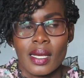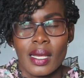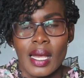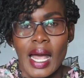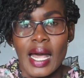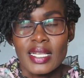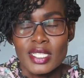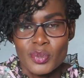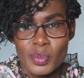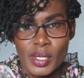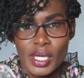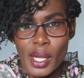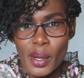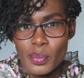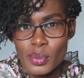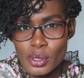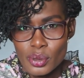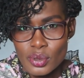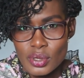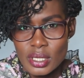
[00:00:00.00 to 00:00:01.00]
has been
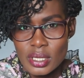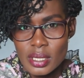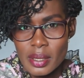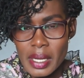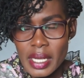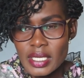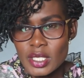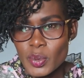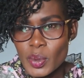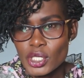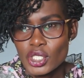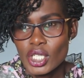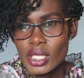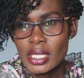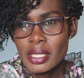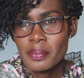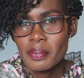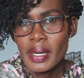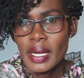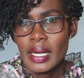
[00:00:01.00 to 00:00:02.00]
abused,
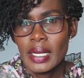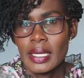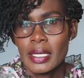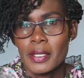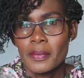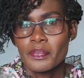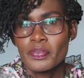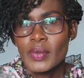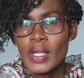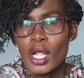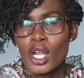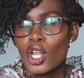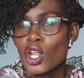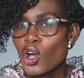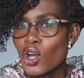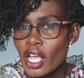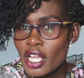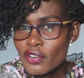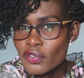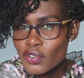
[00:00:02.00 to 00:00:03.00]
especially by
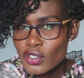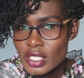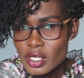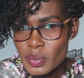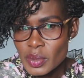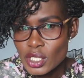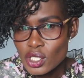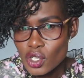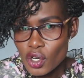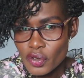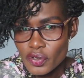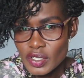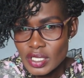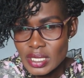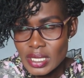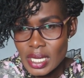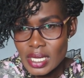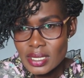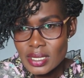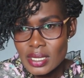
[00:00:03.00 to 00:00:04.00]
law enforcement
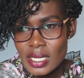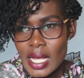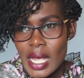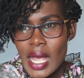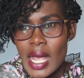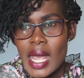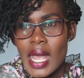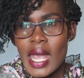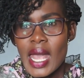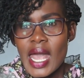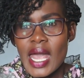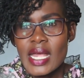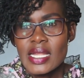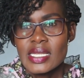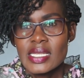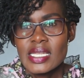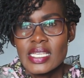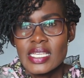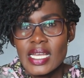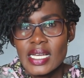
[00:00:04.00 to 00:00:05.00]
officers.
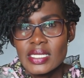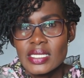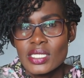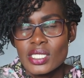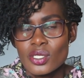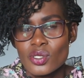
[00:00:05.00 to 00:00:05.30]
And yet it